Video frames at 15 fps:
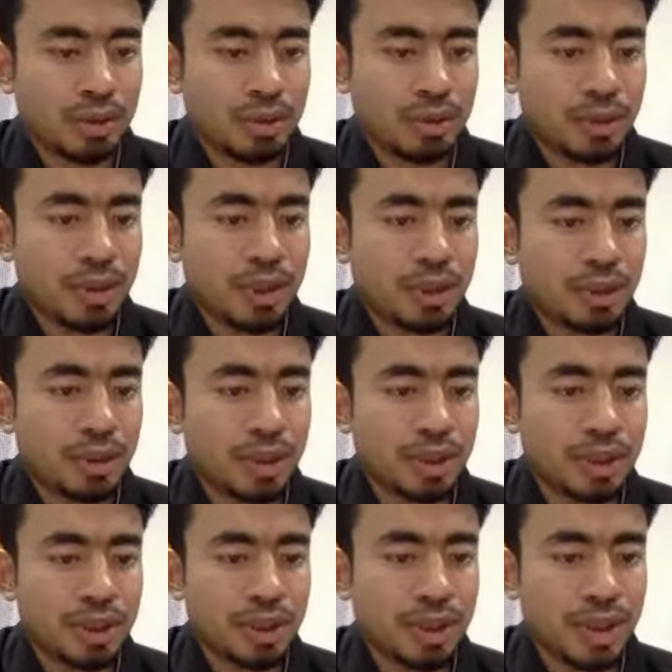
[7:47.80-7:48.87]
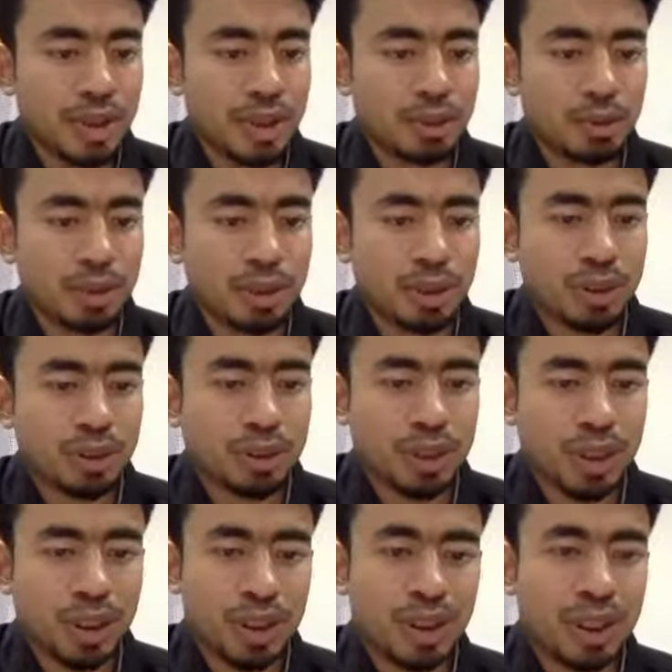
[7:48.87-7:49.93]
further questions, I just wanted to
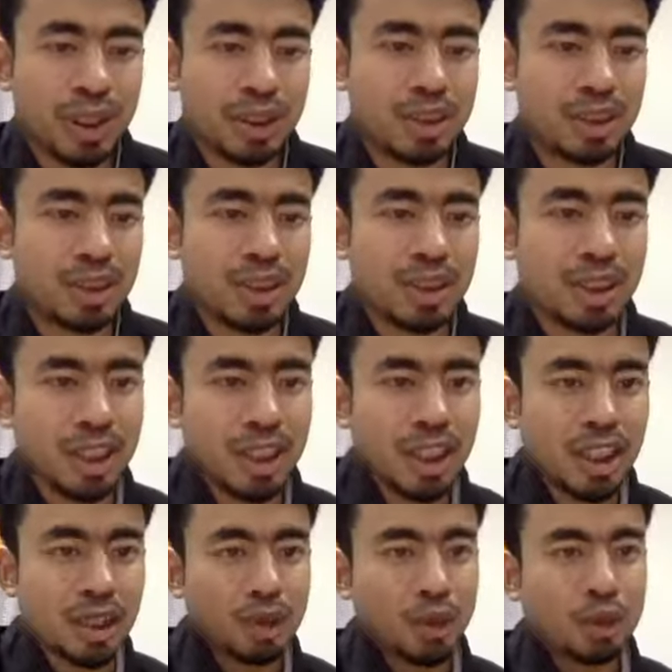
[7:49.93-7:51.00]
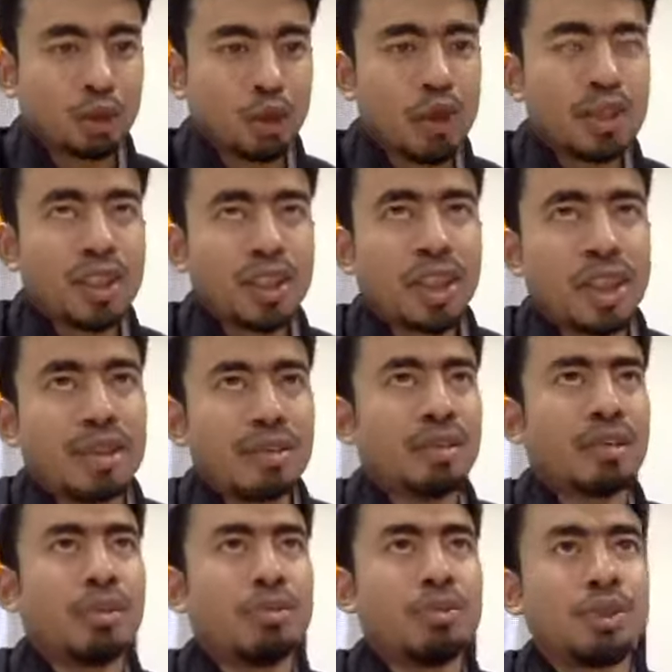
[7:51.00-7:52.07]
share that so 29th
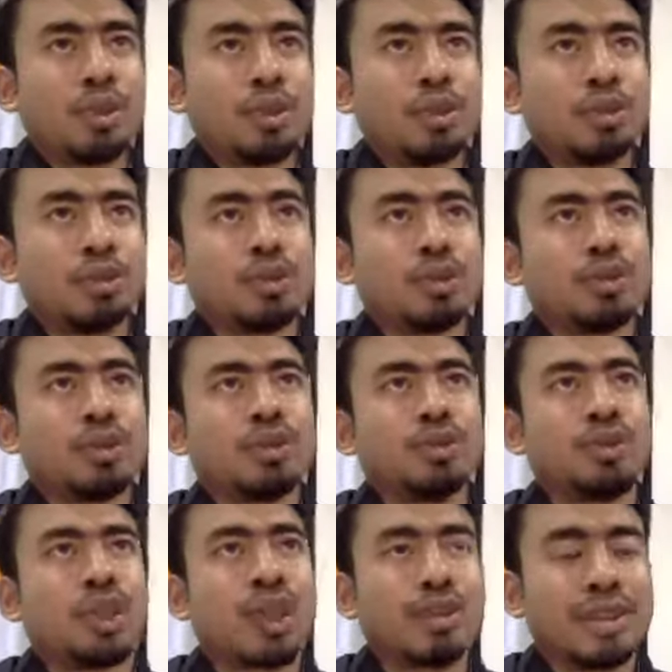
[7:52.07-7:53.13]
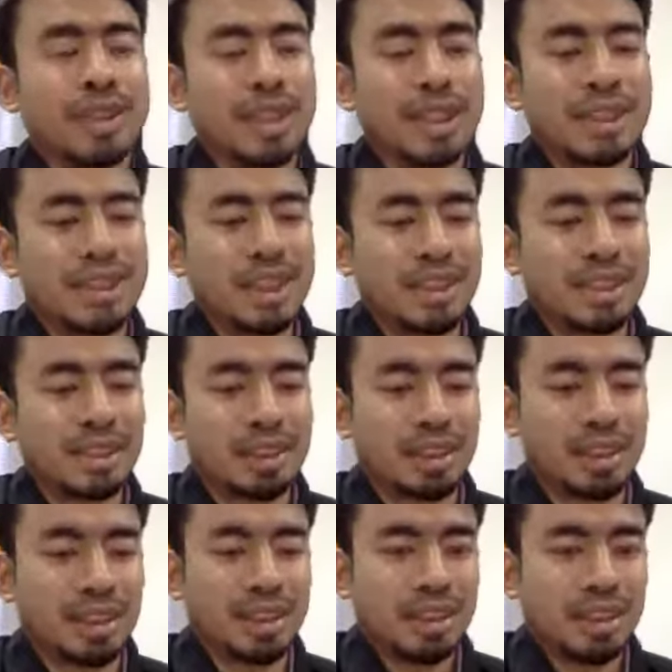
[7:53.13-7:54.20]
of June 2018
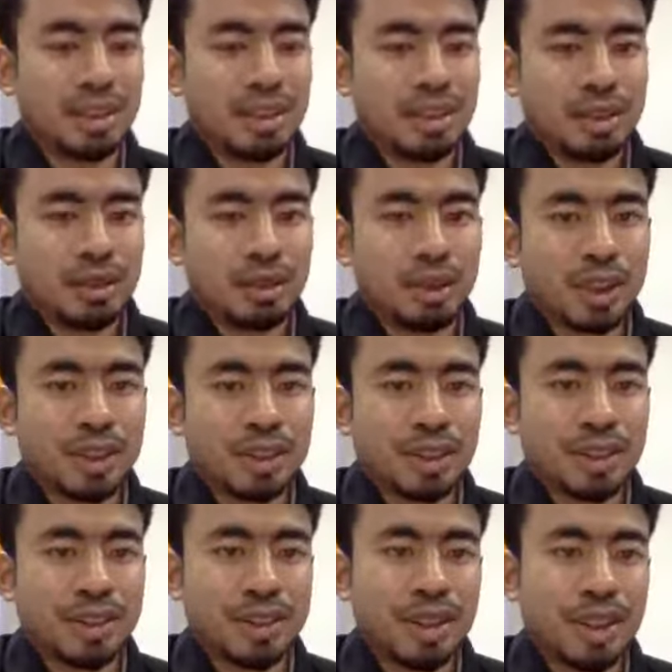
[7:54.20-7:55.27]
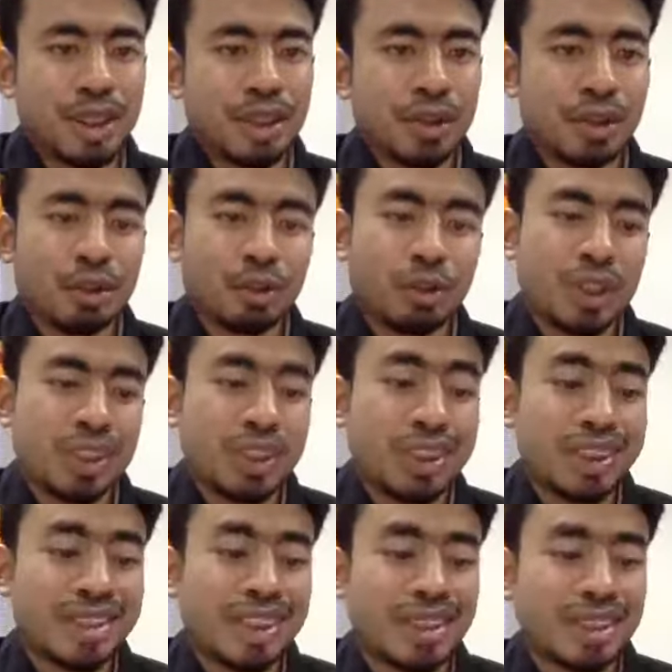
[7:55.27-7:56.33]
was the day on which
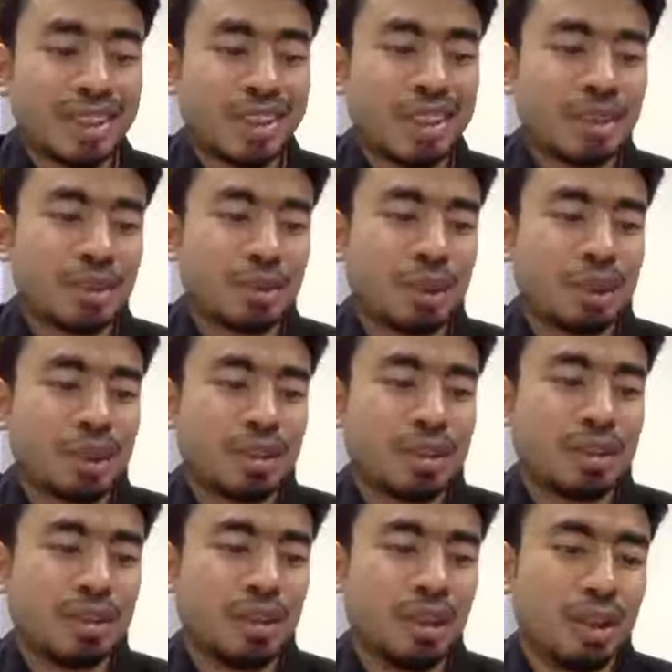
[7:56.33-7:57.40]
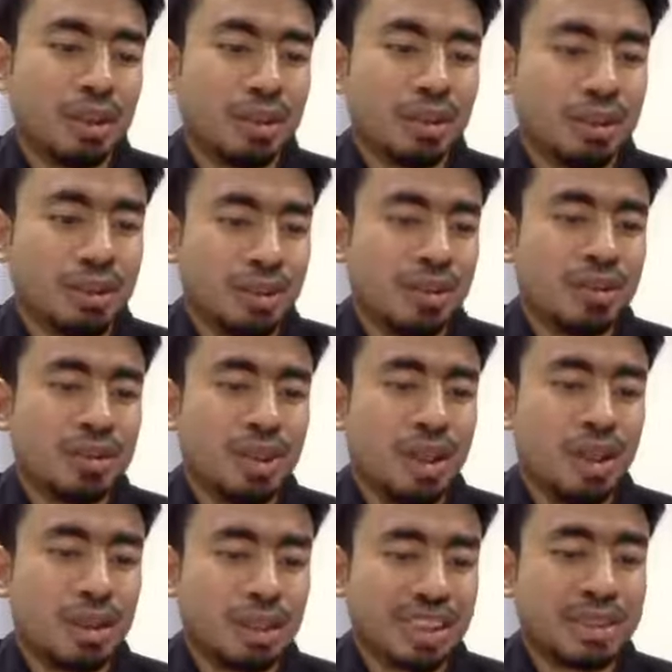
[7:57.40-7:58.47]
the satellite was launched
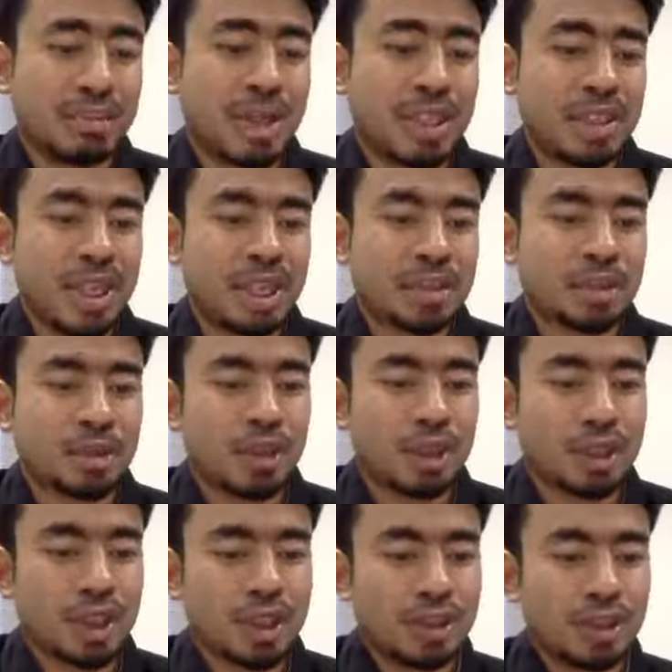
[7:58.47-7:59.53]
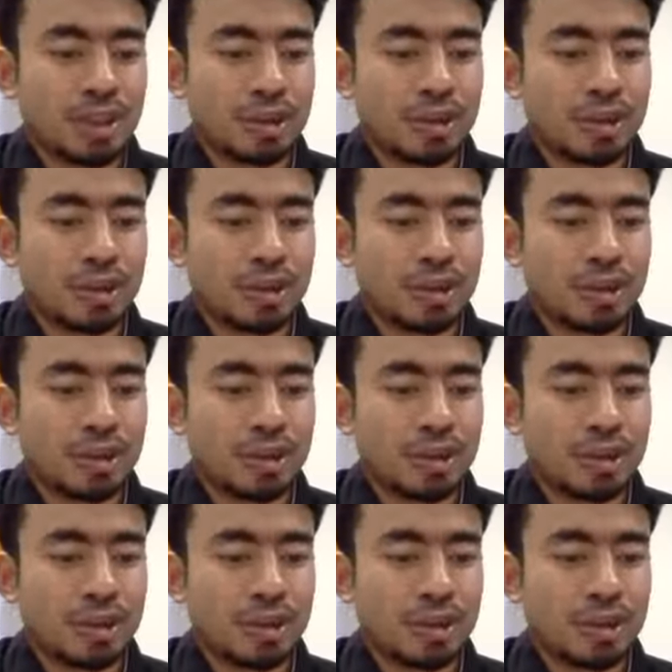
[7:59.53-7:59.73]
on a SpaceX rocket to